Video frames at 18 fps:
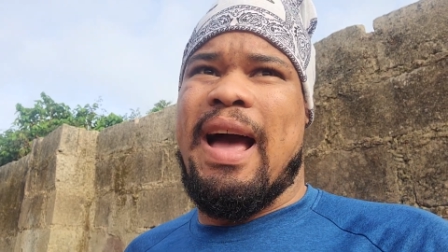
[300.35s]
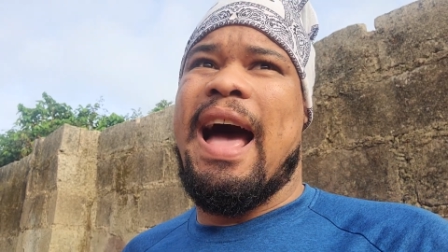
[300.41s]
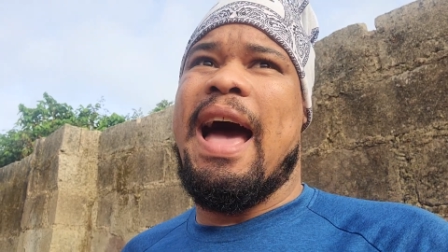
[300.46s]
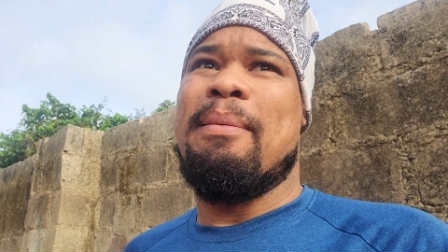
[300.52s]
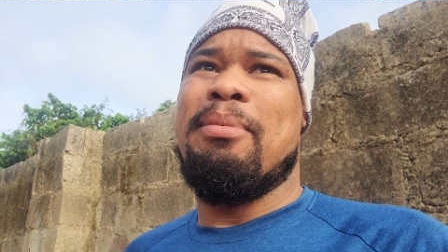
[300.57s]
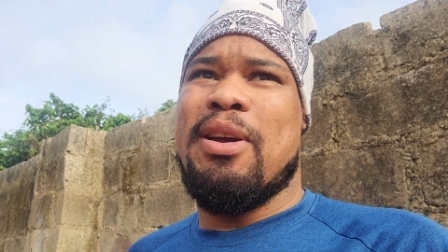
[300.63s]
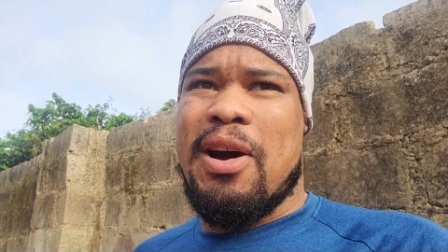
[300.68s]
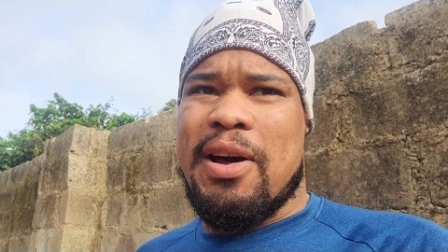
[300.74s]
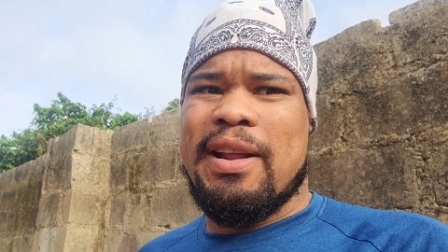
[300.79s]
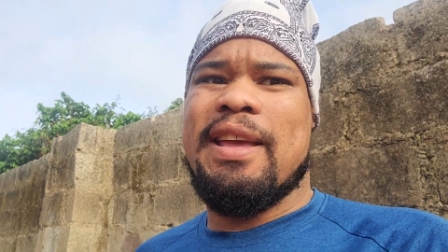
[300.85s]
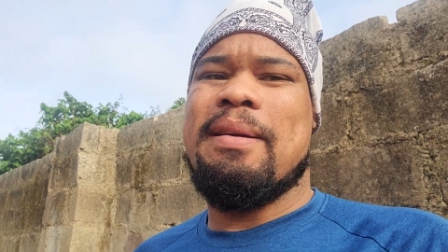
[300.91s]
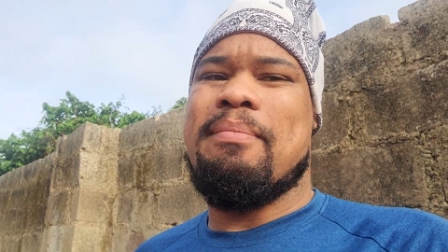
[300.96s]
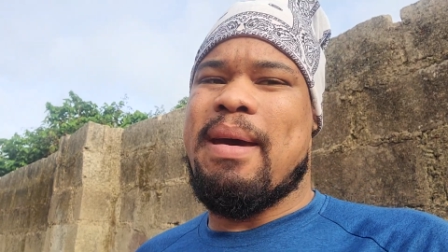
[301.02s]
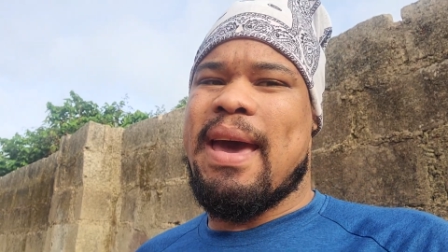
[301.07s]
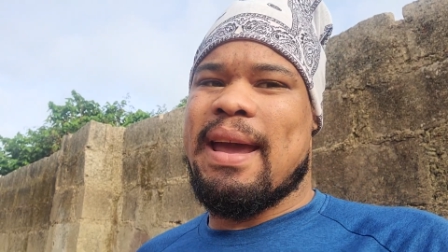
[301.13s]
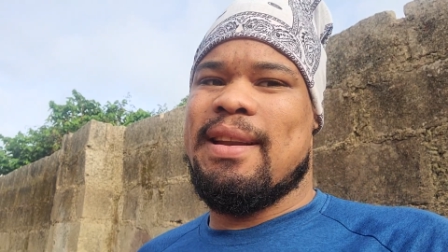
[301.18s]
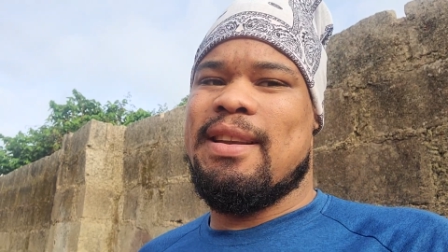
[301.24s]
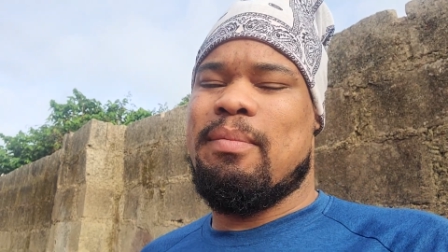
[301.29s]
I'm going to get
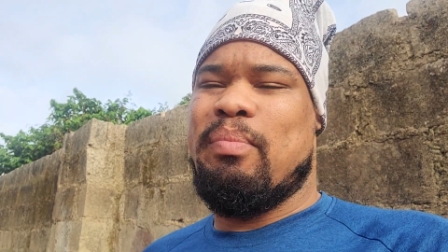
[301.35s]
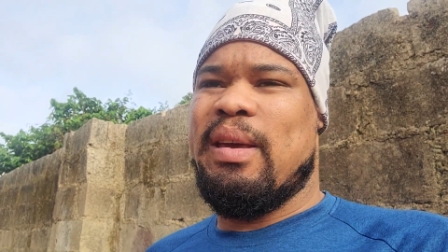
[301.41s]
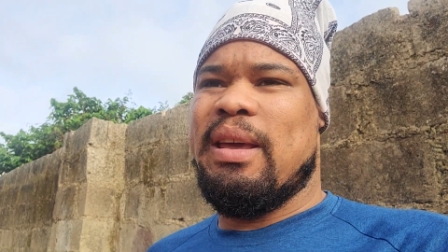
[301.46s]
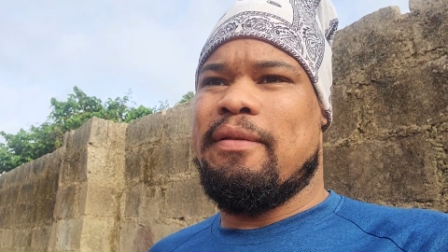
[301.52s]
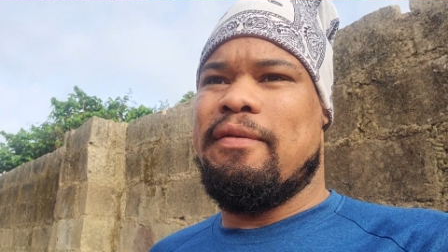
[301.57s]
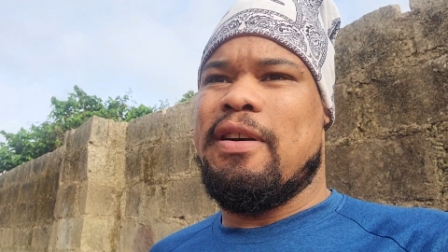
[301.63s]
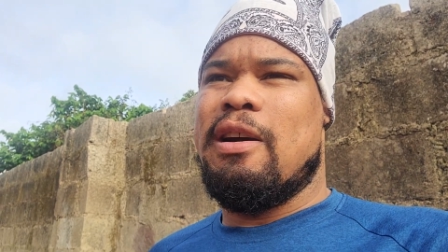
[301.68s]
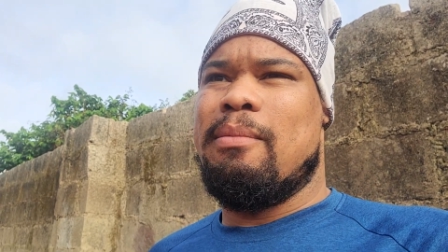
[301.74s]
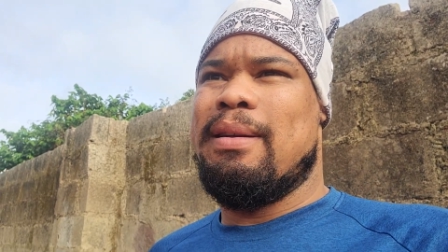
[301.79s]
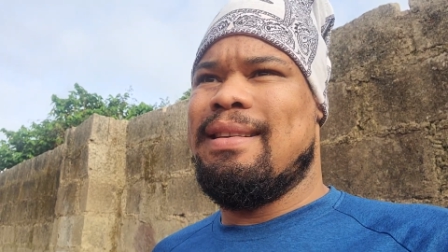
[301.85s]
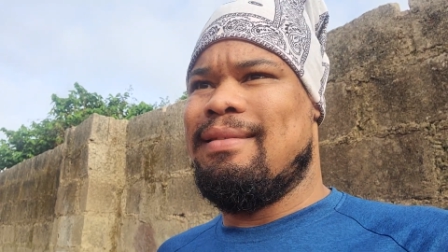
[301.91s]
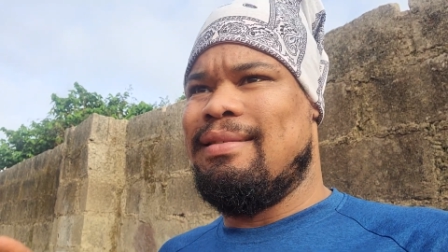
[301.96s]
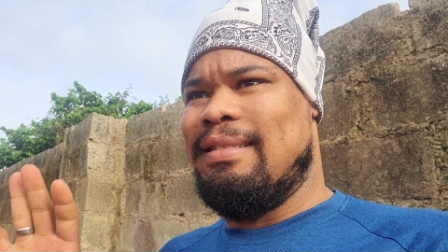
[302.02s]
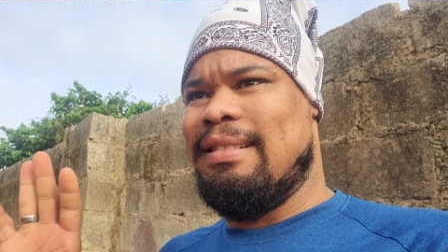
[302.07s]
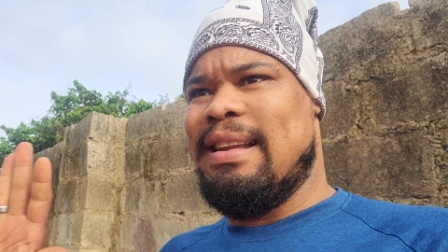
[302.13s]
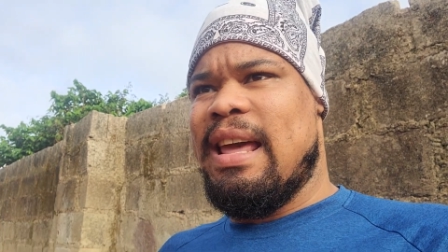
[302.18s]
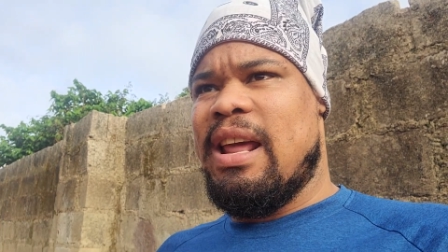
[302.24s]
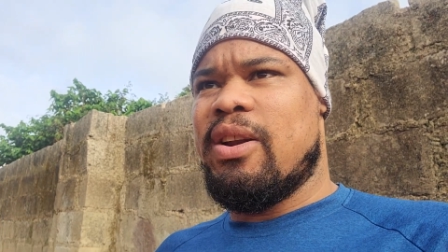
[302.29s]
back into pig
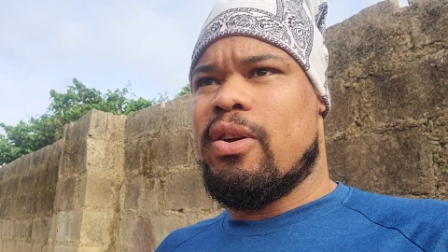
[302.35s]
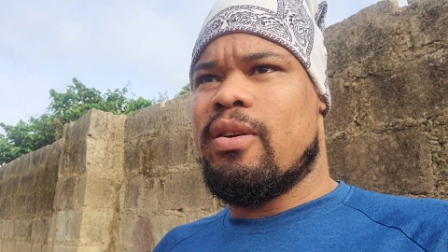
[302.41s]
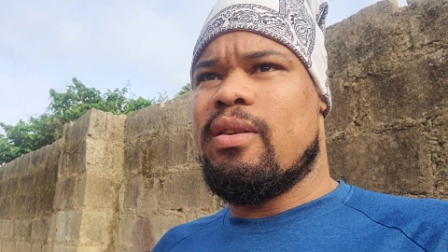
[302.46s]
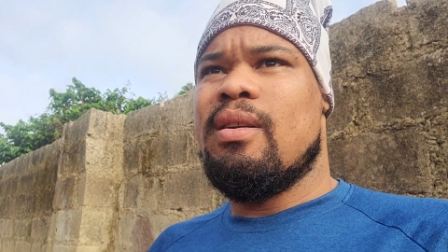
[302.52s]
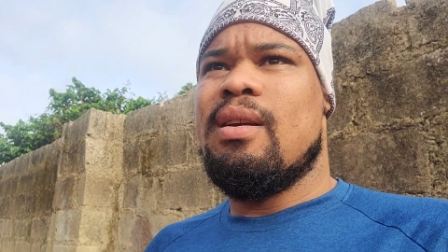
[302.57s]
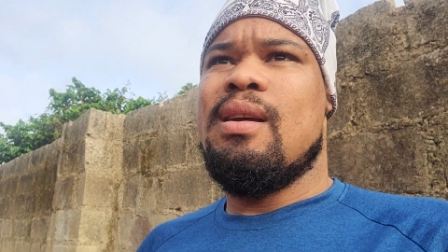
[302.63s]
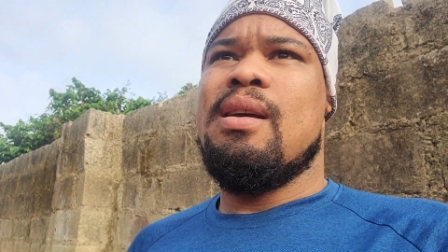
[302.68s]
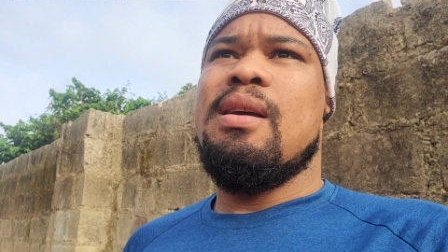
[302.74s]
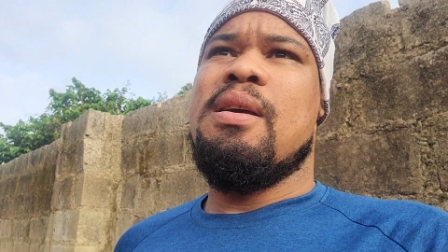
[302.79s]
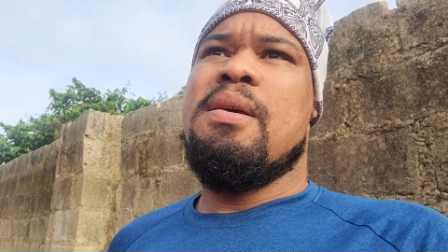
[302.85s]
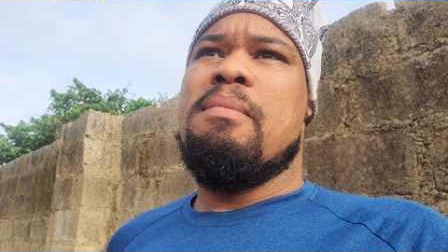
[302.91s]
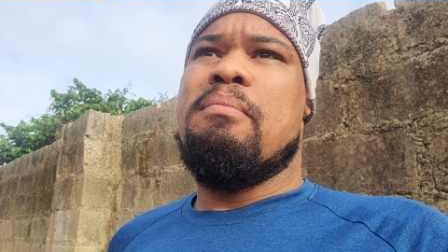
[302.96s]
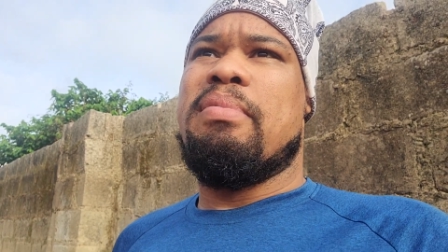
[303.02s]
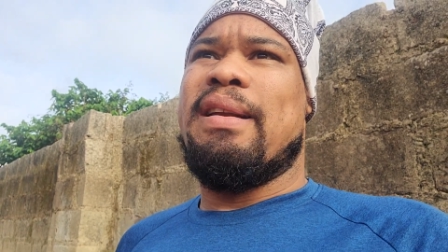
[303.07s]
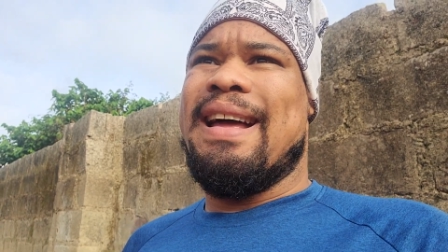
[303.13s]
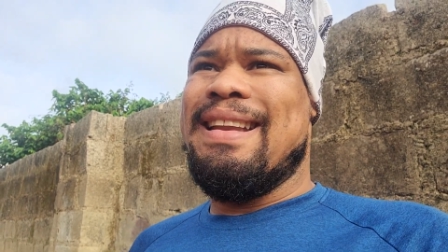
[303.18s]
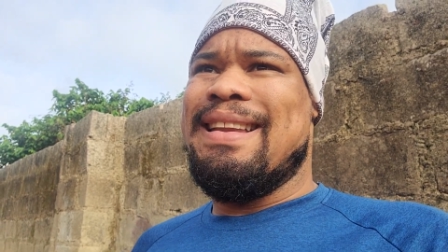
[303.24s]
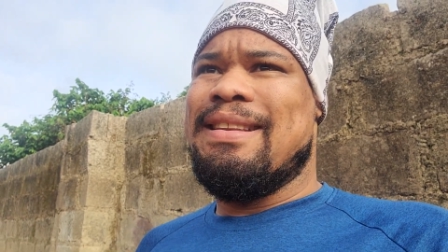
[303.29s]
farming later,
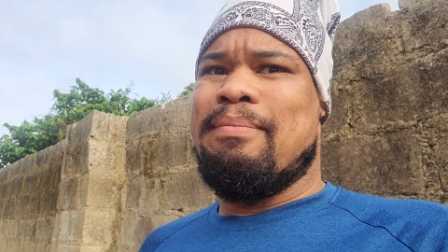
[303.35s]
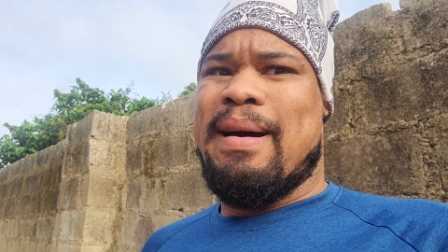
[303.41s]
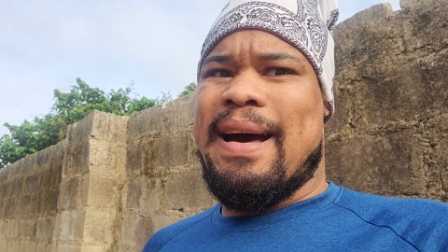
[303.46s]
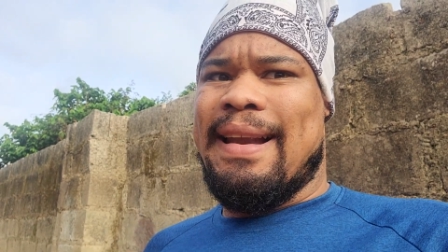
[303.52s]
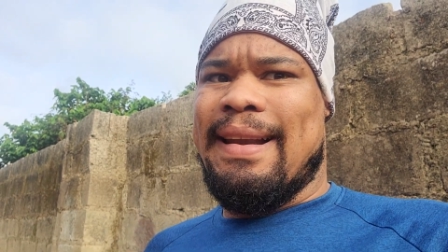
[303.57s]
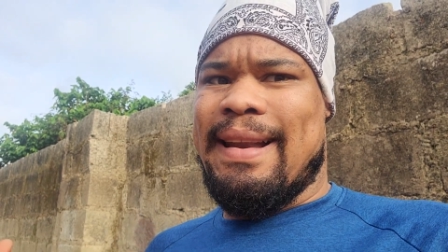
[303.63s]
but I need to buy